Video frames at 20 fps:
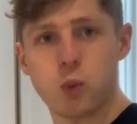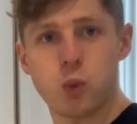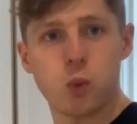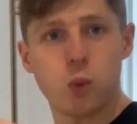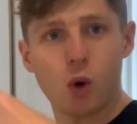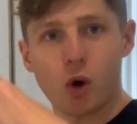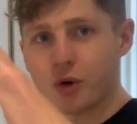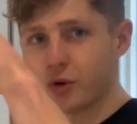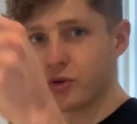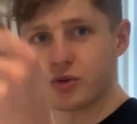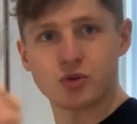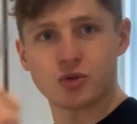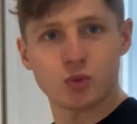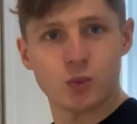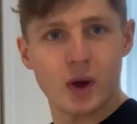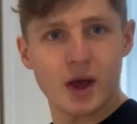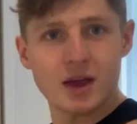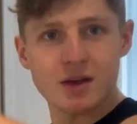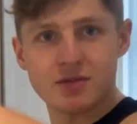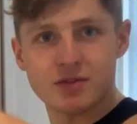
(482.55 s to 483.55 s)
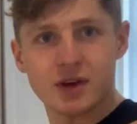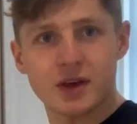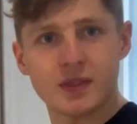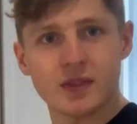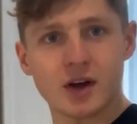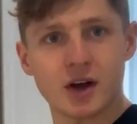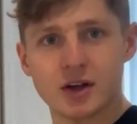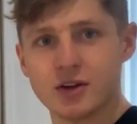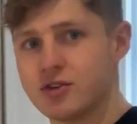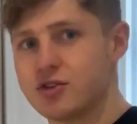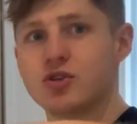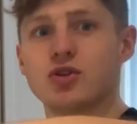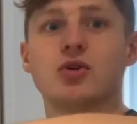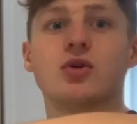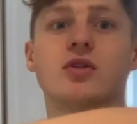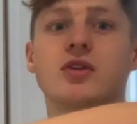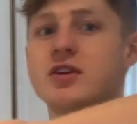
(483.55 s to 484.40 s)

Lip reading: wand waving that I do,